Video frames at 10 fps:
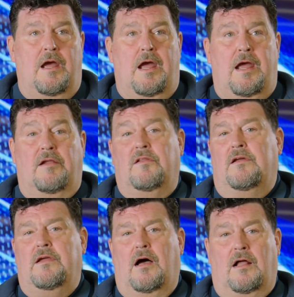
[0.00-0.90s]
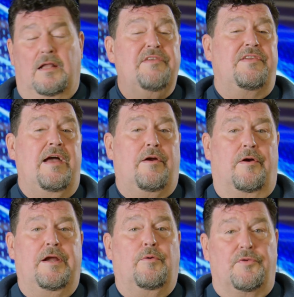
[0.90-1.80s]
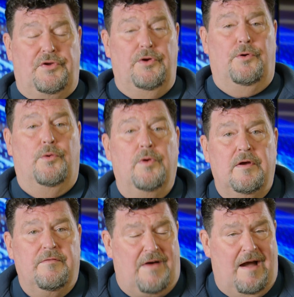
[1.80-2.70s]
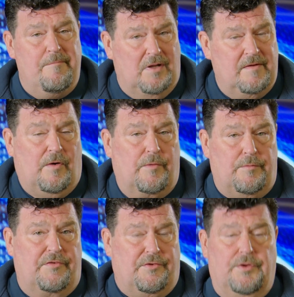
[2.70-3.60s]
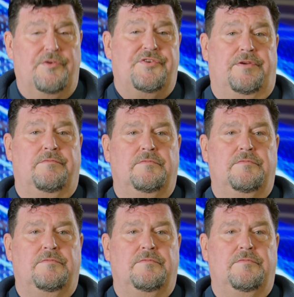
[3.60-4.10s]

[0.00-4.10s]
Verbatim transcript: a uh, less than or equal to 5 millivolt resolution.